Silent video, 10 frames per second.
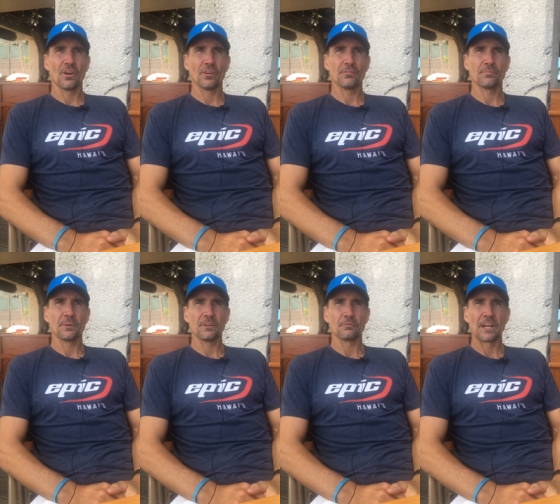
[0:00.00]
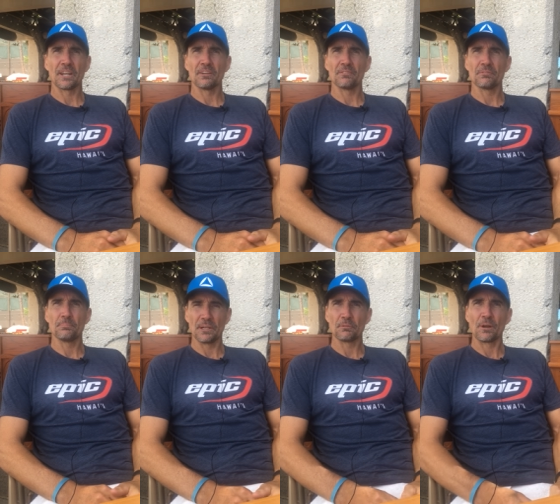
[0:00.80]
I've been running
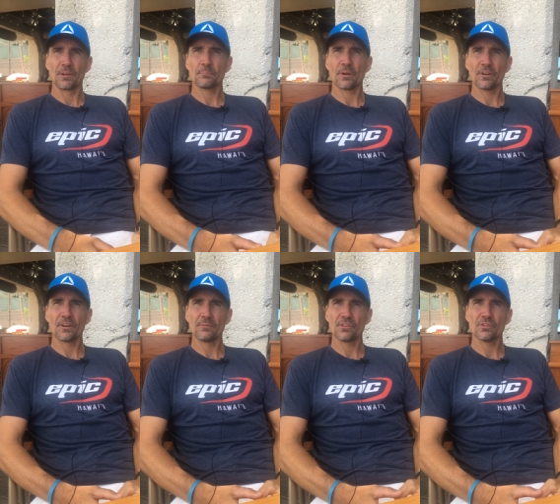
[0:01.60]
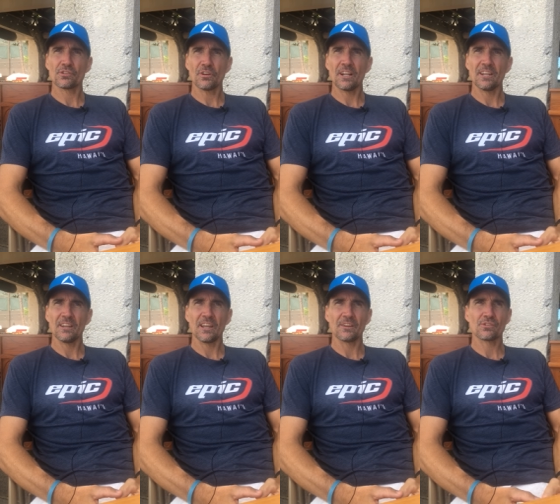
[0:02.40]
big rowing programs in
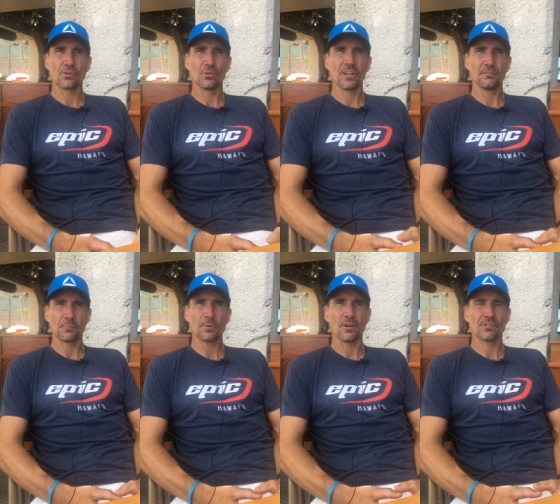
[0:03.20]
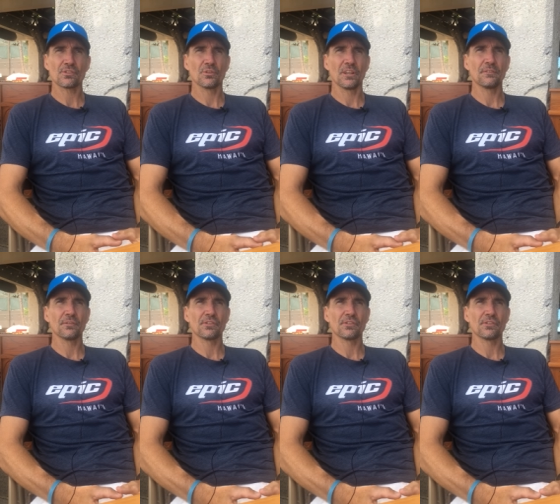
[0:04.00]
Australia at school level, at private school level.